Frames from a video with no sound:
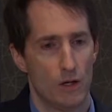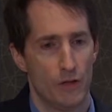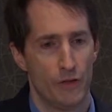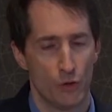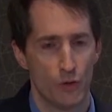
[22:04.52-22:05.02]

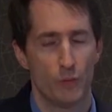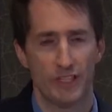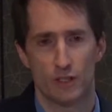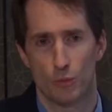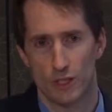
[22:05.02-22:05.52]
The only
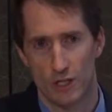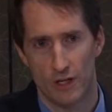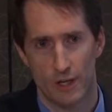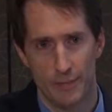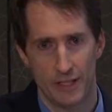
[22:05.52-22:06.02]
reason we're
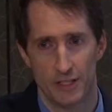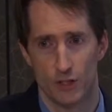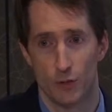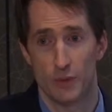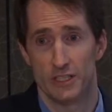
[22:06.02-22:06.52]
talking about this, the
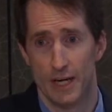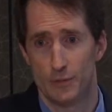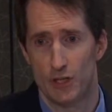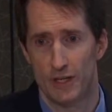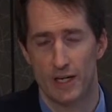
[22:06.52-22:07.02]
only reason I'm
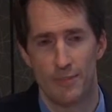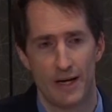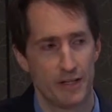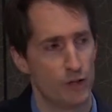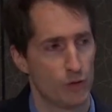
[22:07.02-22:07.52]
talking about
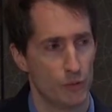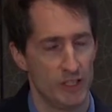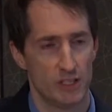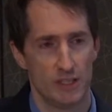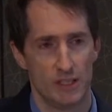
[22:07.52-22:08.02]
it, the only
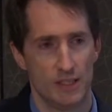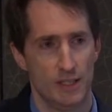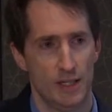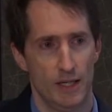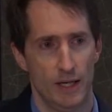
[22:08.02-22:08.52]
reason
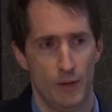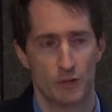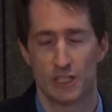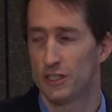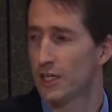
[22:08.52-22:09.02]
uh, it was
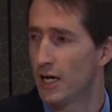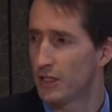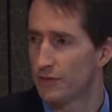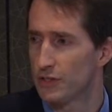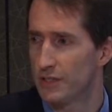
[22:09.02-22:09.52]
such a
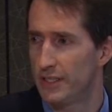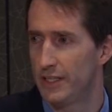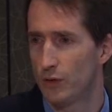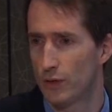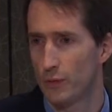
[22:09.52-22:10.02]
controversy, the
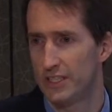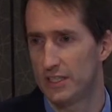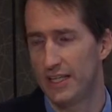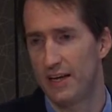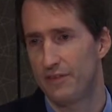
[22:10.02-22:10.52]
only reason
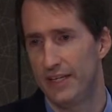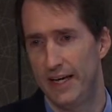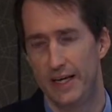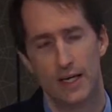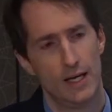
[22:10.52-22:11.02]
the
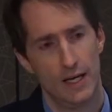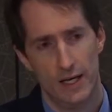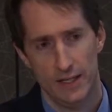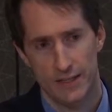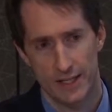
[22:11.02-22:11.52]
FDA
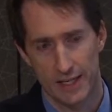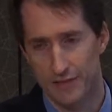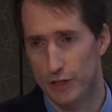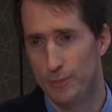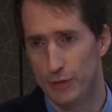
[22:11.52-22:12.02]
didn't give
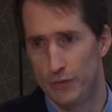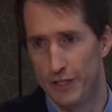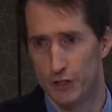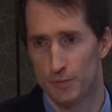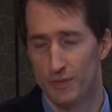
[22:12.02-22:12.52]
it the boot
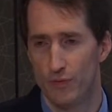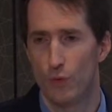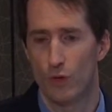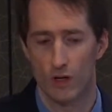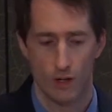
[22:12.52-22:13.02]
years
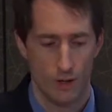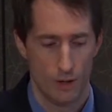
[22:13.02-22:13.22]
before